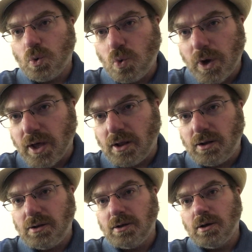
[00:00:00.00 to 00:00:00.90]

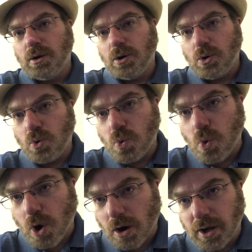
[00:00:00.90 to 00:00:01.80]
will
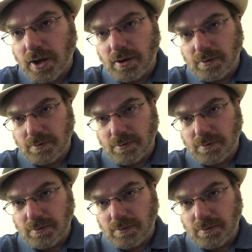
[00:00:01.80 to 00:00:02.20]
work.